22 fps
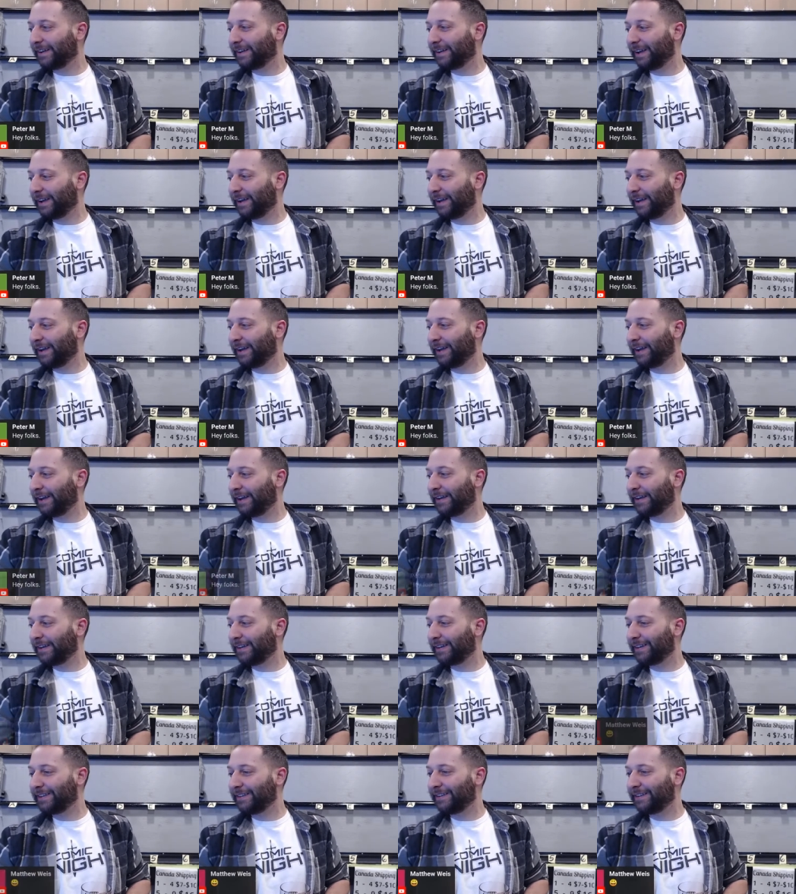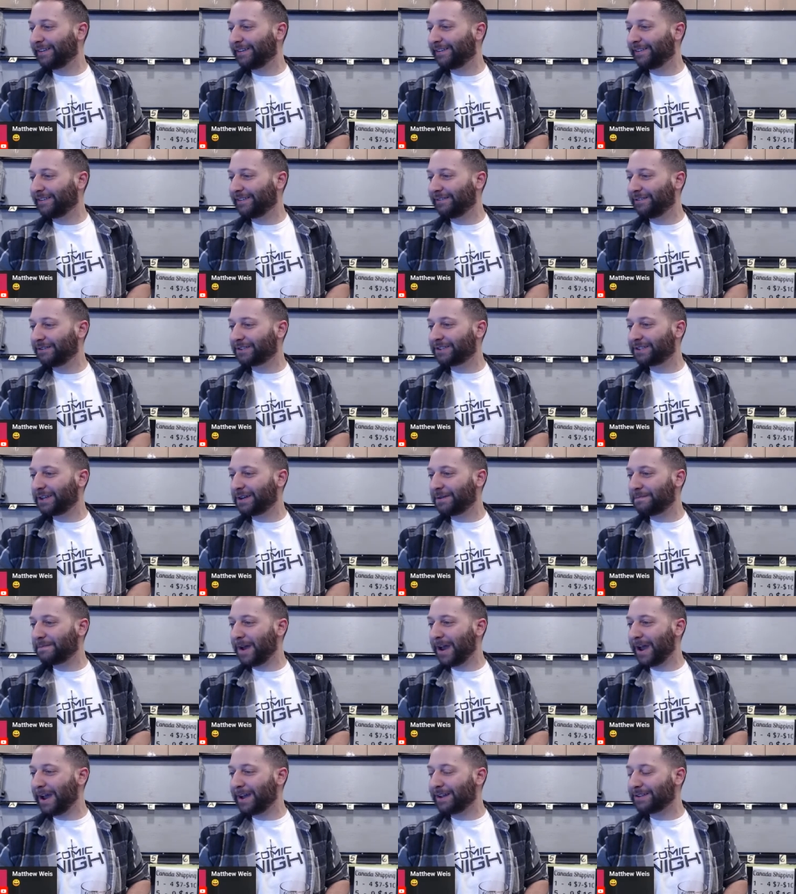Hey, hey, hey. What's up,
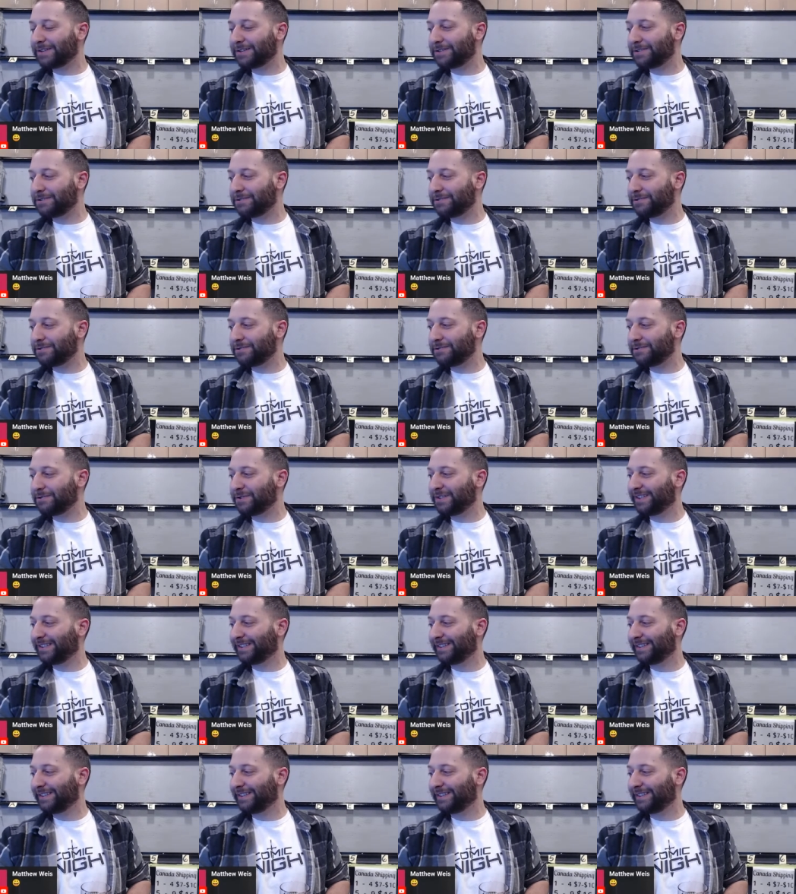Matthew?